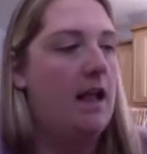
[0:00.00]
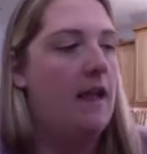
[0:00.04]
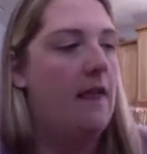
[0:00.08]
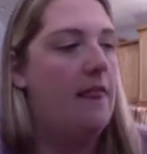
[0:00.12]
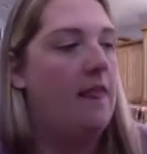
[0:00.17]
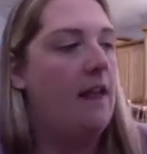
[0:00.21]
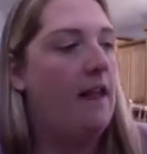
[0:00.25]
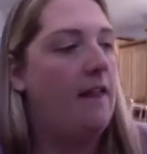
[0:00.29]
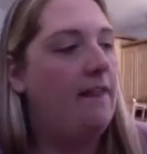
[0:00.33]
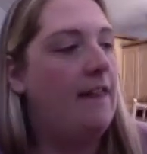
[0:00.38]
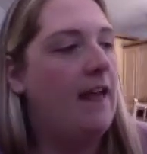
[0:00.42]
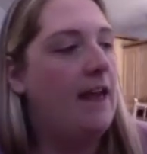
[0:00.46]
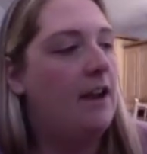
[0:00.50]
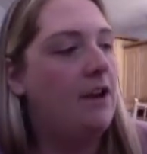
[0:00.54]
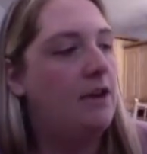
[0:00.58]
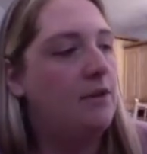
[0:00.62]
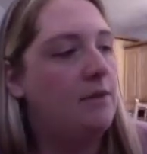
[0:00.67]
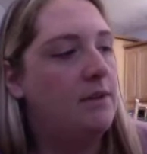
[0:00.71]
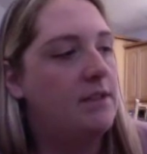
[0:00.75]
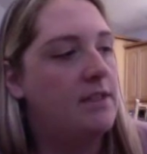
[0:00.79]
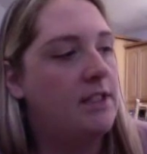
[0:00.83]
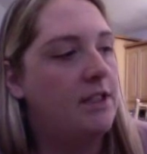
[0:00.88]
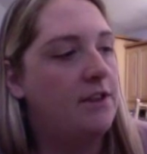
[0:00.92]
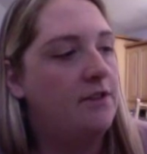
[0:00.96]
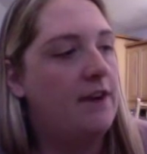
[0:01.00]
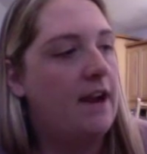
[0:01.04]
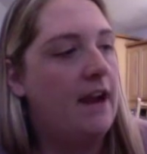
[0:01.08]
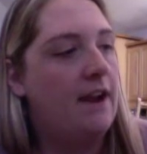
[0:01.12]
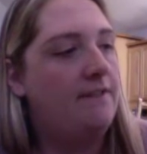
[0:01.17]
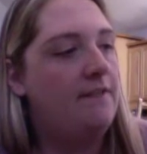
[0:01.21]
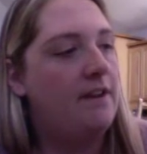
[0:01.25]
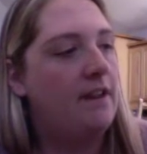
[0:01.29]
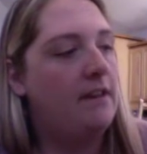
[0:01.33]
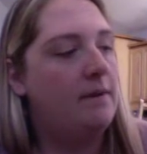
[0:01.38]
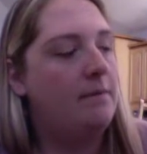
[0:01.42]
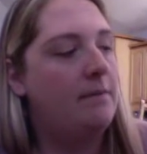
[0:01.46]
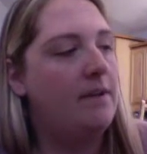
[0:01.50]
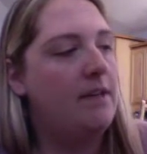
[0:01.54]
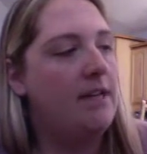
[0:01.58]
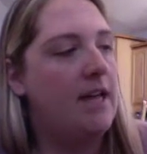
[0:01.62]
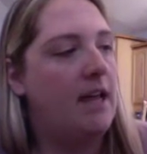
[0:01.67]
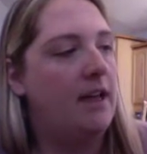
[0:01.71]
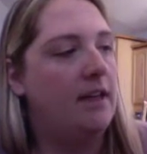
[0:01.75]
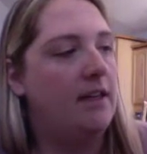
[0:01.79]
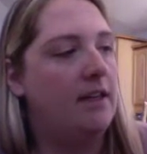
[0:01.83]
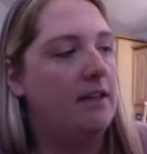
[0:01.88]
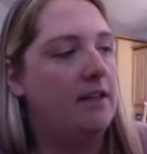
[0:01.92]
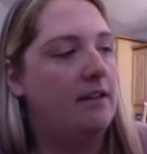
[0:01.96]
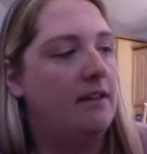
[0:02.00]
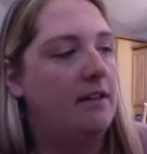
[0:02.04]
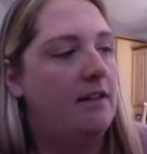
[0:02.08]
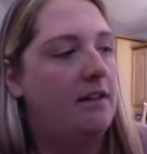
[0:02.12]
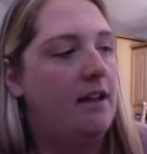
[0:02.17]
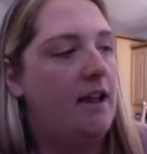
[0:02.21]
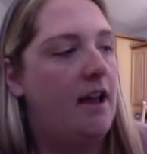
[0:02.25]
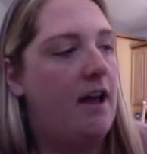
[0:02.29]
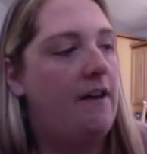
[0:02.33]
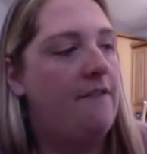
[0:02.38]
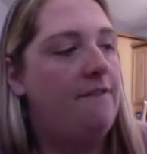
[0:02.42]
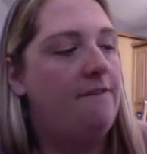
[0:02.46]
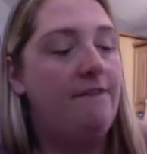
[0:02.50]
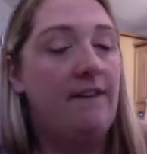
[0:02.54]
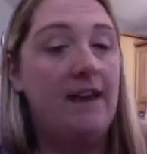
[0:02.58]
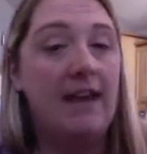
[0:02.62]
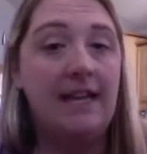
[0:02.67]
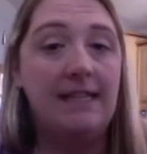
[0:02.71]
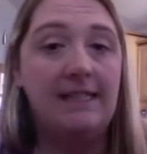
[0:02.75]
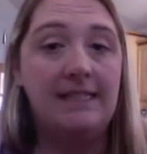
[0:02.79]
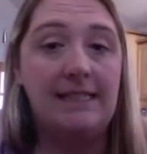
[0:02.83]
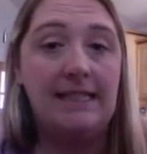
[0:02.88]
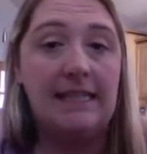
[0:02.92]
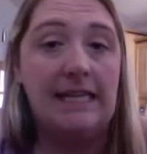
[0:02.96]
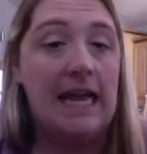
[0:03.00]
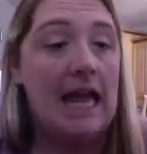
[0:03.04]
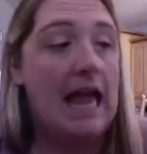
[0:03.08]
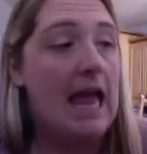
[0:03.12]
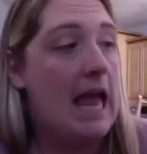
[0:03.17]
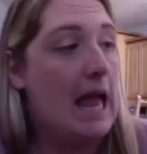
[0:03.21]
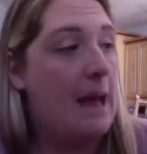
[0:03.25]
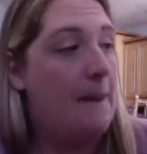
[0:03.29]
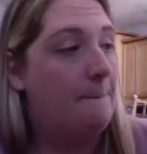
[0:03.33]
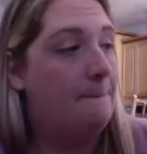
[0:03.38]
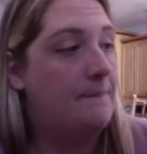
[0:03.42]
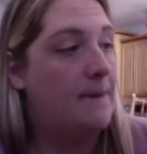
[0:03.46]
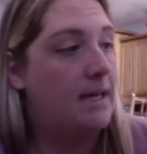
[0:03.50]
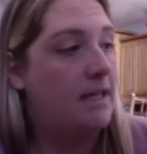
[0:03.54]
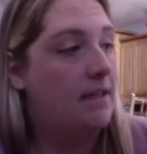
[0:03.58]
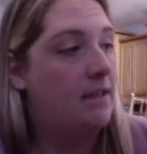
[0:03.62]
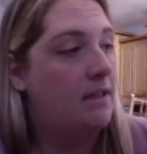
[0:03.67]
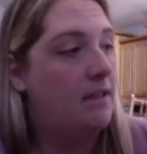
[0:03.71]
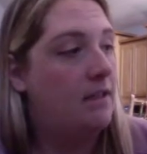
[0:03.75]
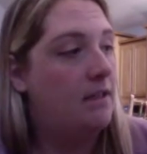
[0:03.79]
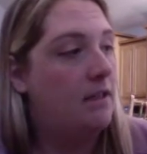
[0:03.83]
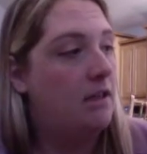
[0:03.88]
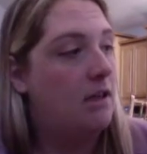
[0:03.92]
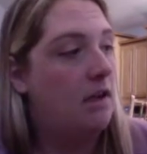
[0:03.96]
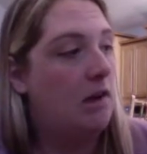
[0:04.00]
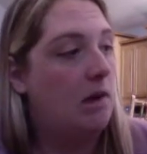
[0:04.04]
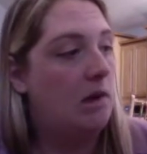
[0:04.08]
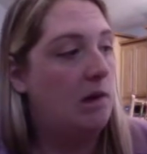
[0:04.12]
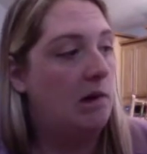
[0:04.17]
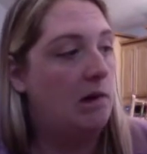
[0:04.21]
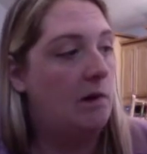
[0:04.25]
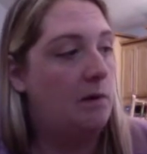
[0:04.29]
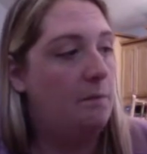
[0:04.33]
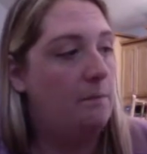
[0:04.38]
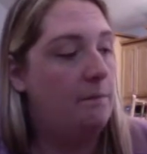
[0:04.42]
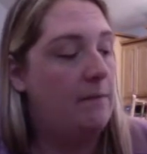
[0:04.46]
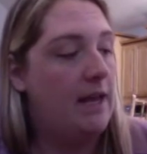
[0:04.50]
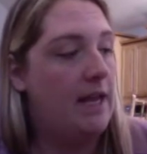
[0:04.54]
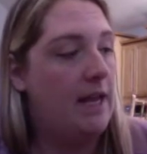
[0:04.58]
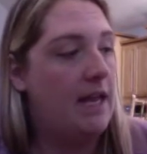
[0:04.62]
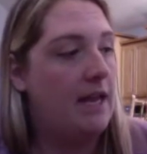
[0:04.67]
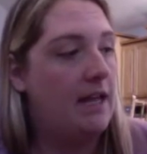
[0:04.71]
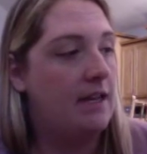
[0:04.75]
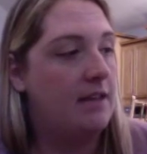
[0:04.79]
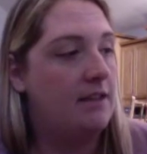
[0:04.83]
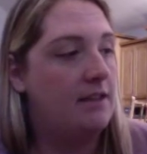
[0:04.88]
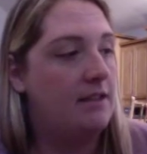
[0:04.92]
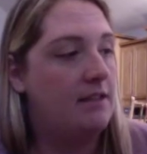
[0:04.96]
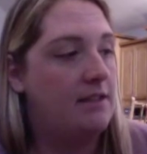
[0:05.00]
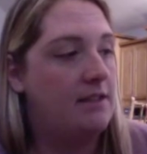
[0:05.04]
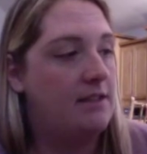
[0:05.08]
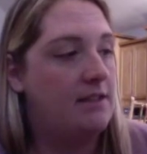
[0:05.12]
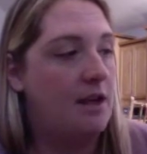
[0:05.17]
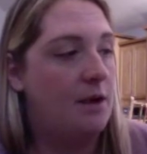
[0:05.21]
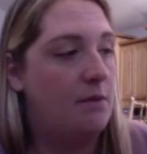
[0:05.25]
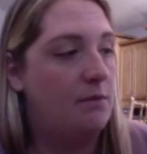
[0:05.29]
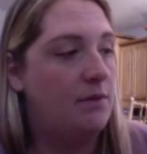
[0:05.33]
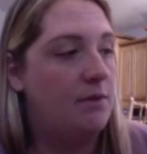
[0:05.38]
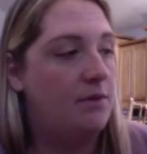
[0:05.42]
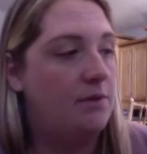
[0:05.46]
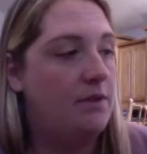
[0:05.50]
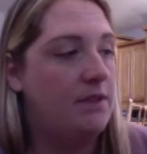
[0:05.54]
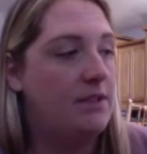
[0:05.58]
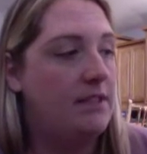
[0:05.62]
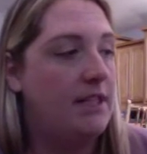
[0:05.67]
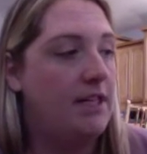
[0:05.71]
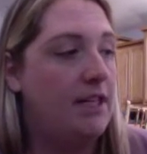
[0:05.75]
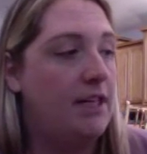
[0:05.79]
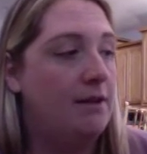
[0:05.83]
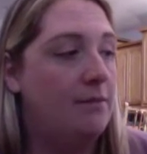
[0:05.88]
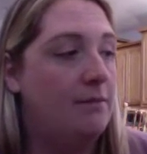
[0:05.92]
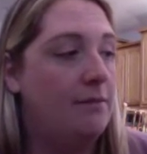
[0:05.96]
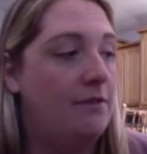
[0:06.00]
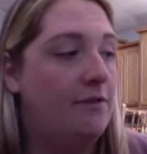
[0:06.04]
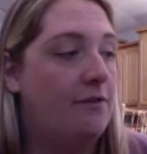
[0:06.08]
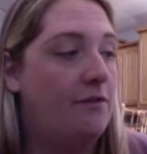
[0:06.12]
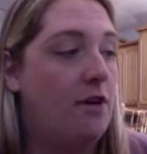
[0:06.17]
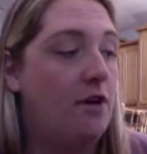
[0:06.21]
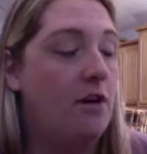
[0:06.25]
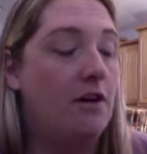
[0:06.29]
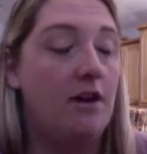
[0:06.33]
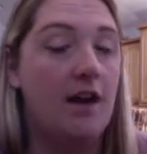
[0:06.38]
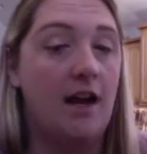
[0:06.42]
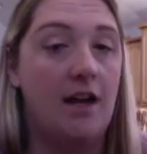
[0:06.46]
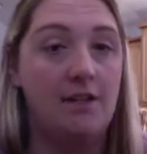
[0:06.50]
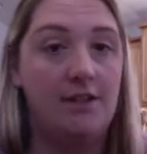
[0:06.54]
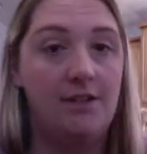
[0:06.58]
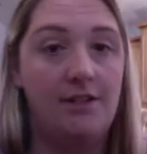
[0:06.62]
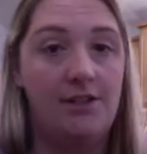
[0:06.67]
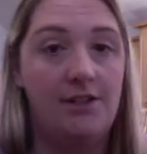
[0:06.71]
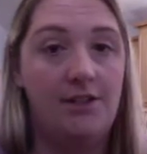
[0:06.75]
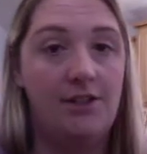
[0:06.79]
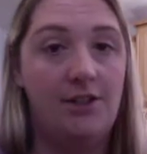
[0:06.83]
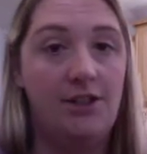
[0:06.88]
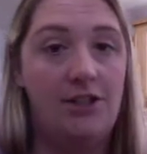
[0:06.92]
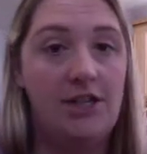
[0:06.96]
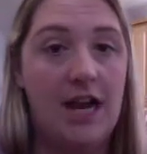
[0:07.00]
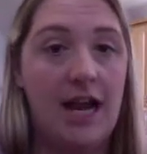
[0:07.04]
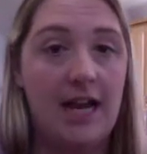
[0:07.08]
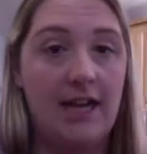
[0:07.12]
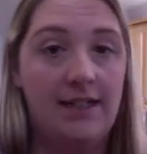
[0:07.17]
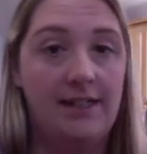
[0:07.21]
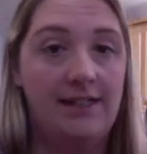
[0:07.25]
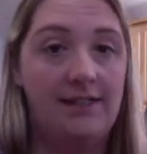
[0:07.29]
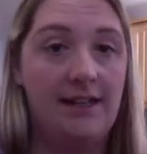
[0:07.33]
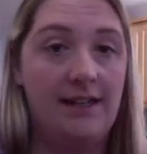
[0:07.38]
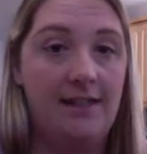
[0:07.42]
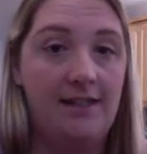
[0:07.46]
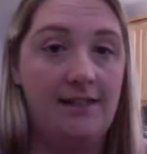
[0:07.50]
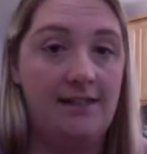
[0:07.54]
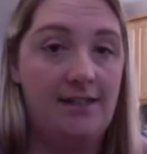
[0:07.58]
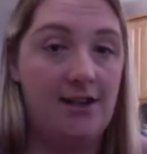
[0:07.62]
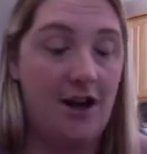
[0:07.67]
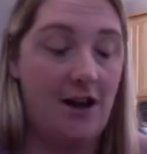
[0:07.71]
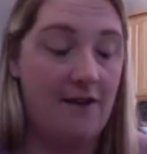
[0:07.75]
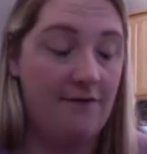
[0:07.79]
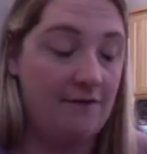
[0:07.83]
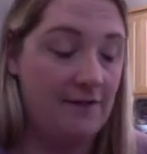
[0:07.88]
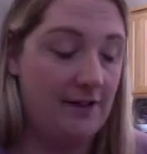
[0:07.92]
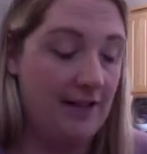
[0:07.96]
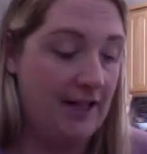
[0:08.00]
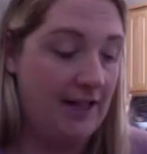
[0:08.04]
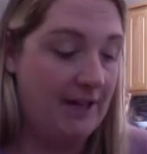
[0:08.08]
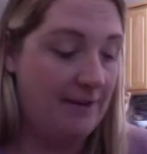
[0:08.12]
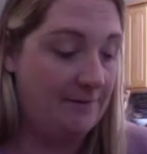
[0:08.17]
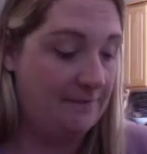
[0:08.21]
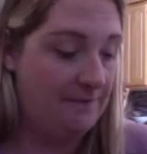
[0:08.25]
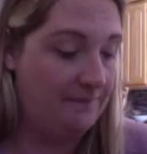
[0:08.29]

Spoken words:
A letter was engraved on the medallion. A fancy M. Oh man, someone was here before us, Jack said softly.